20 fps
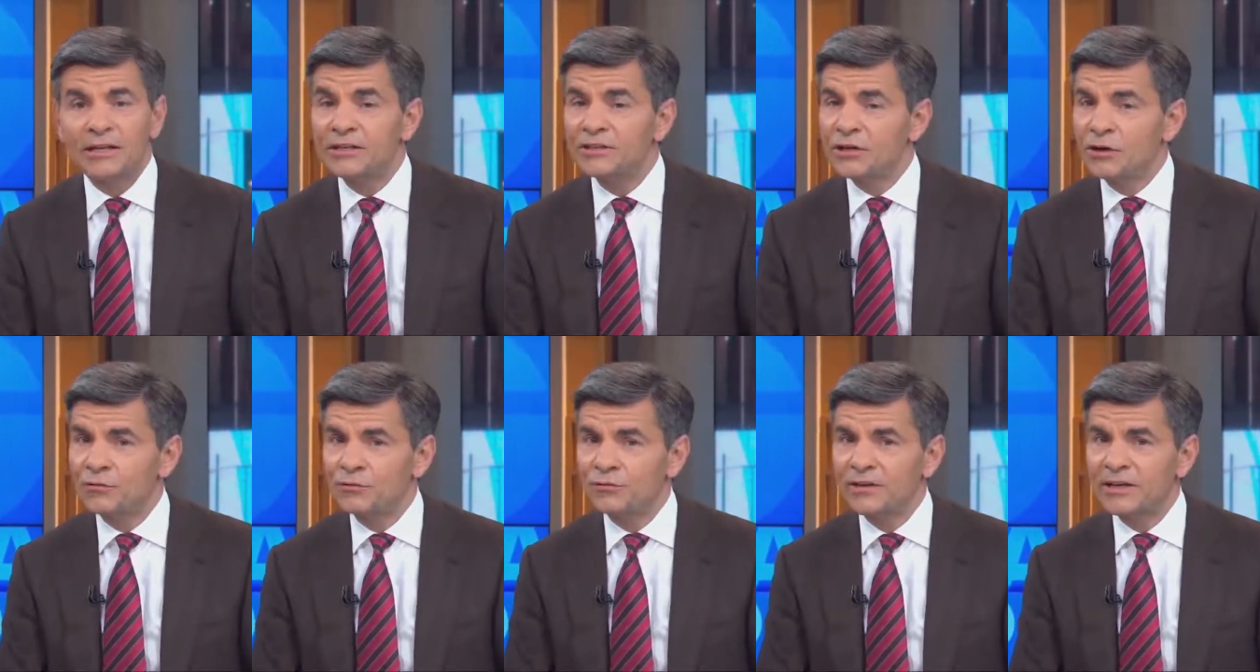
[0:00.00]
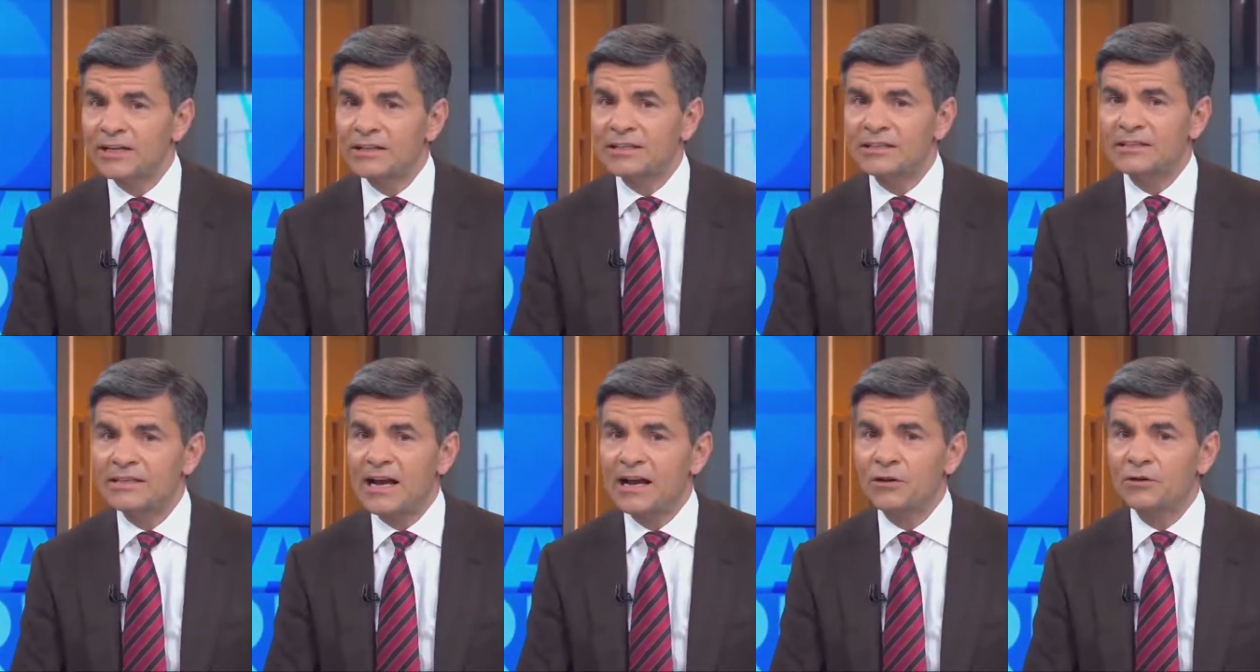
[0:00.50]
And don't forget to
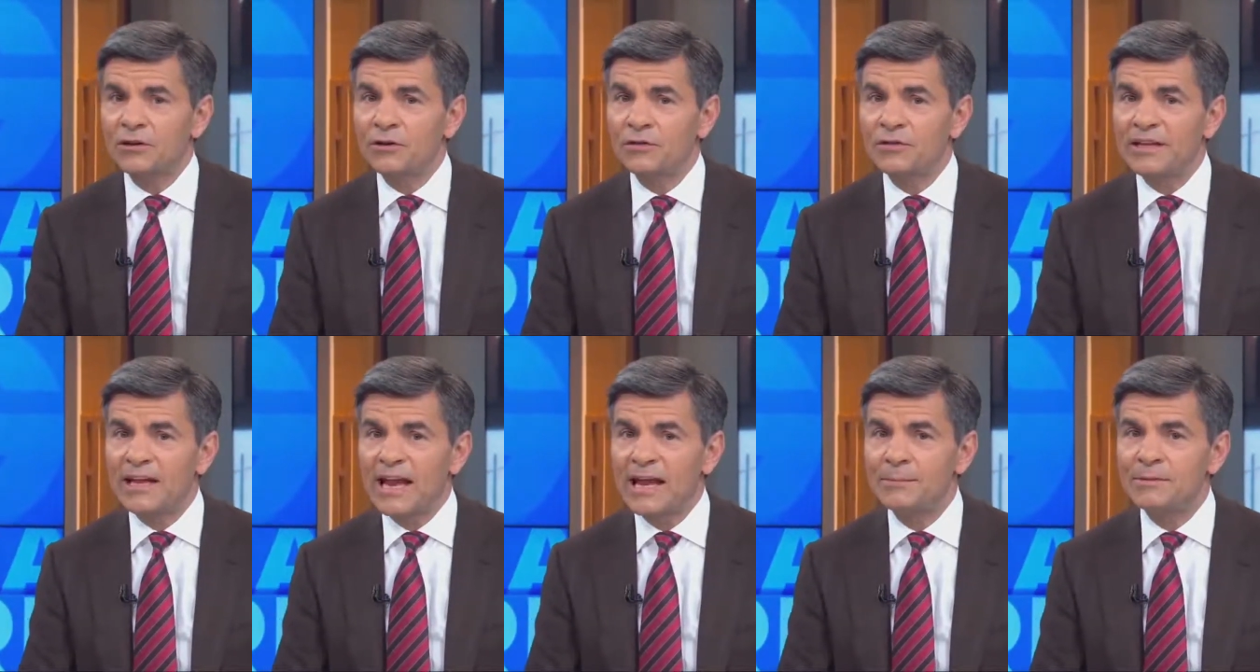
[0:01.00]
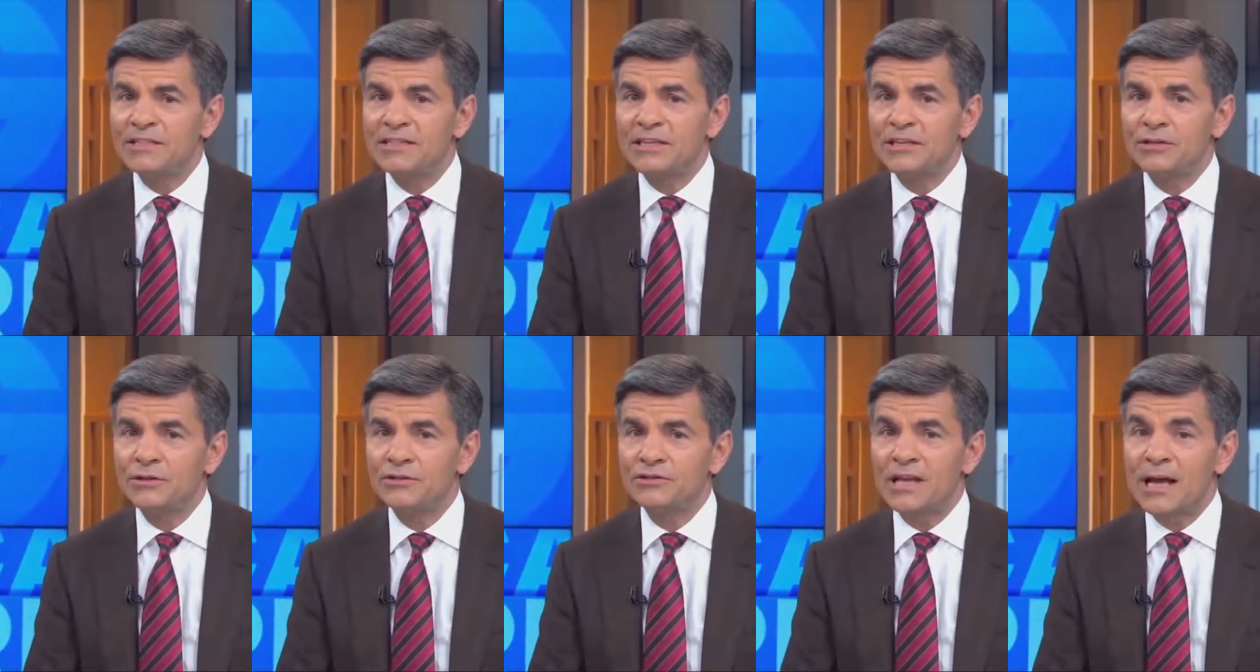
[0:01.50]
download the ABC
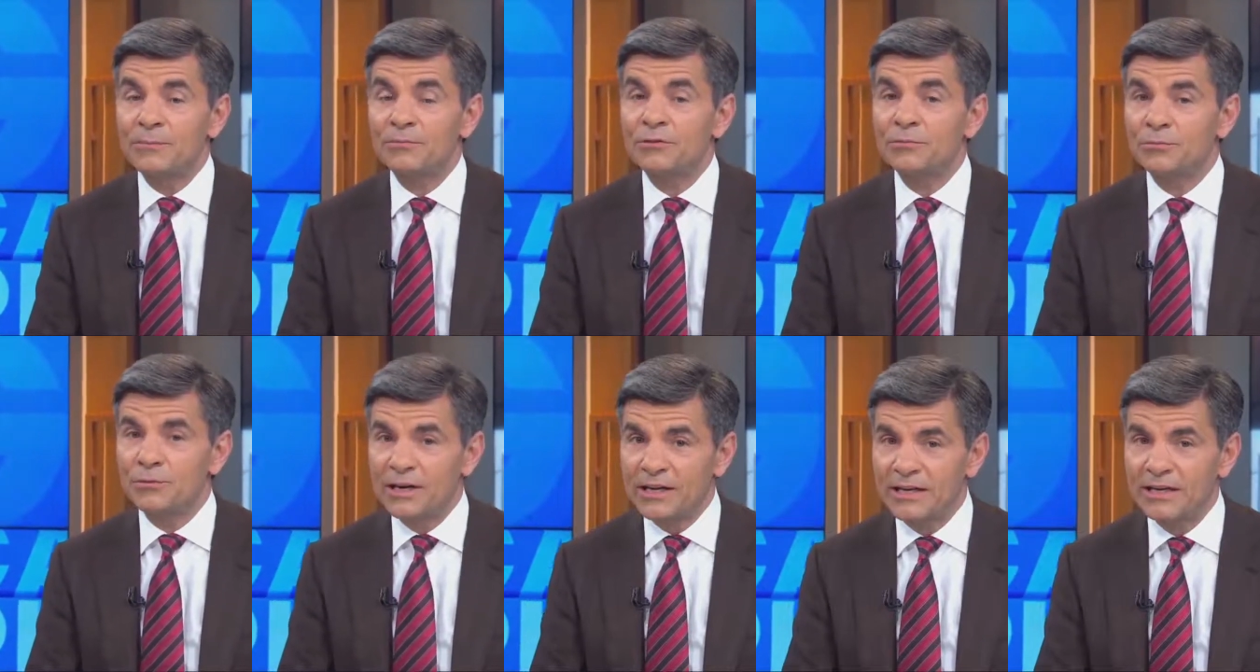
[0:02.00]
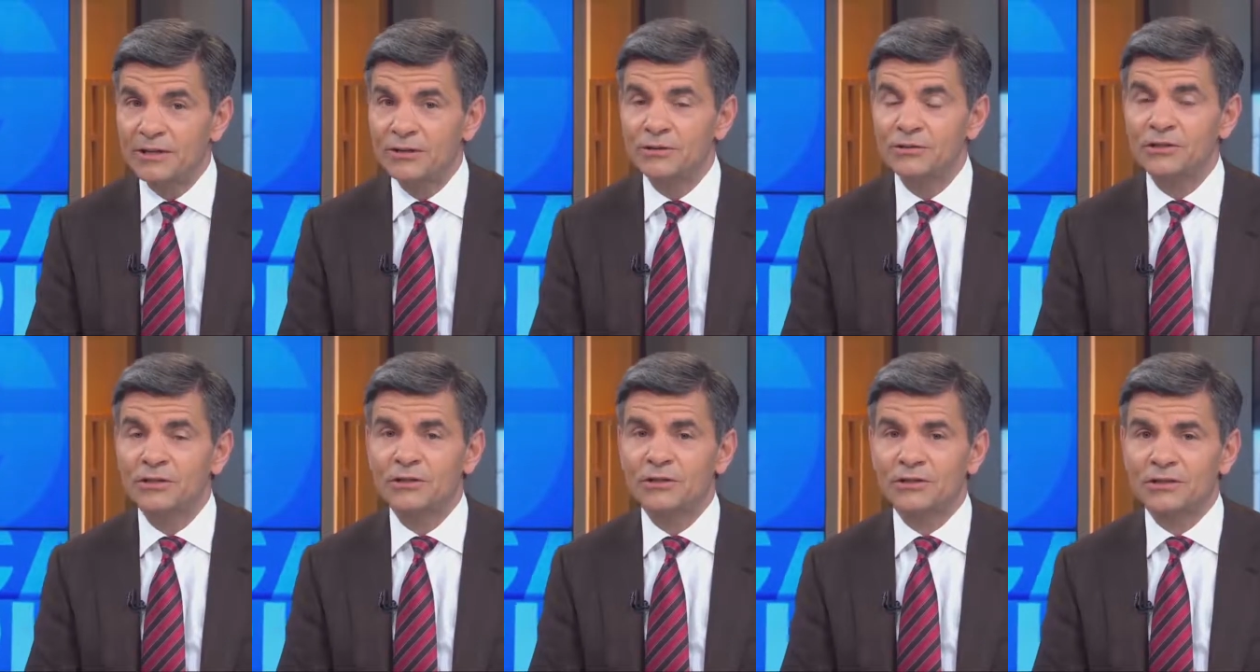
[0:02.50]
News app for breaking
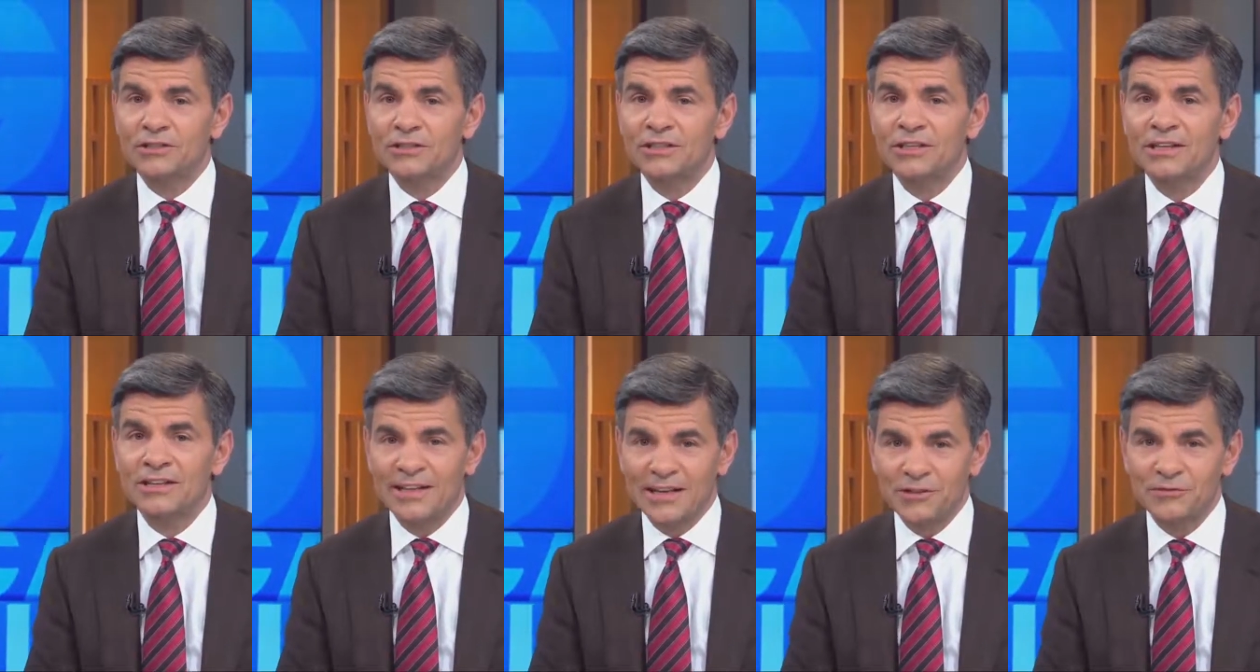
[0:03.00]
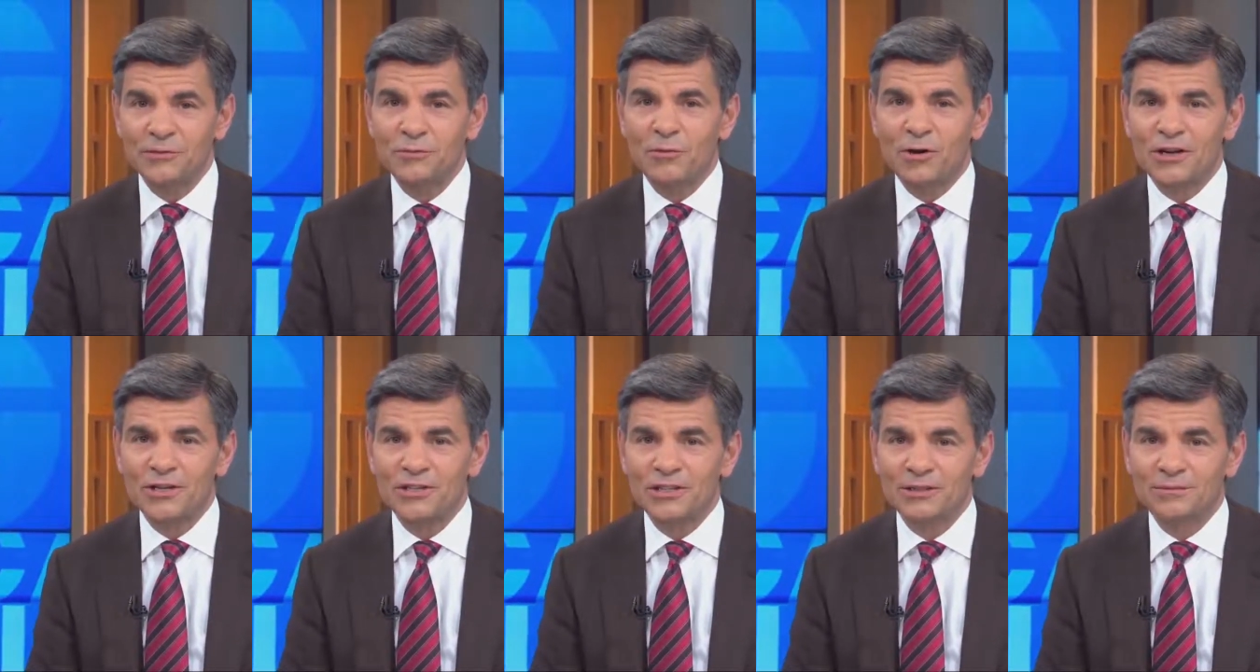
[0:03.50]
news alerts. Thanks for
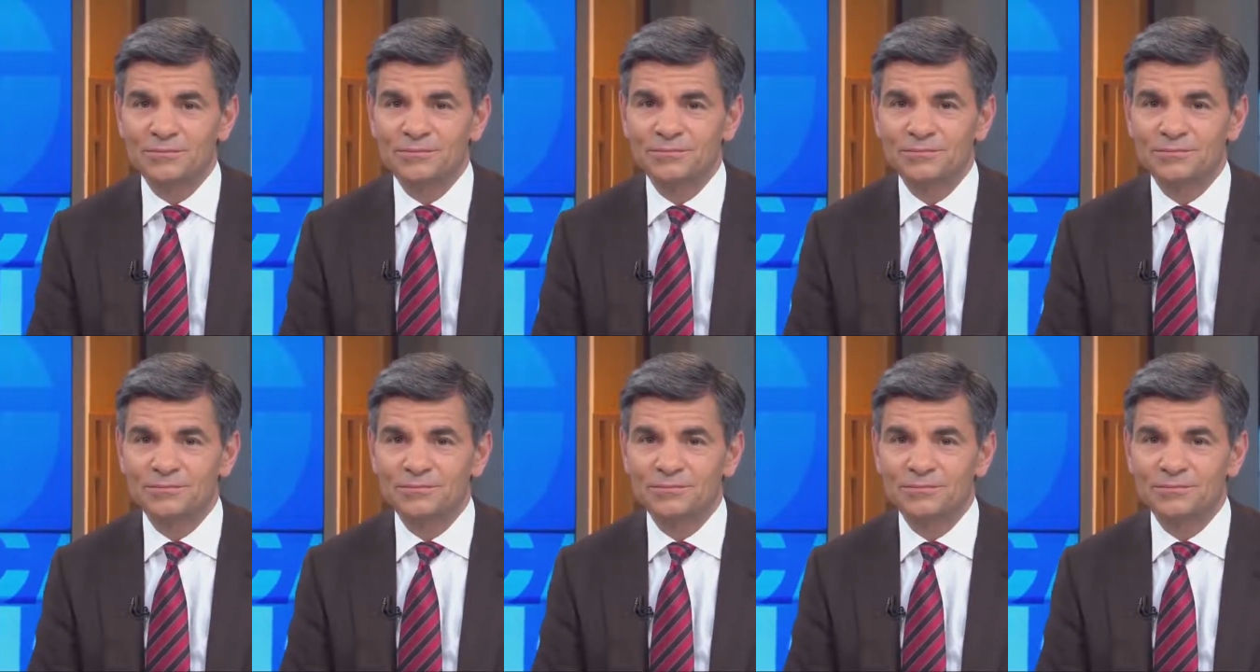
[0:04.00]
watching.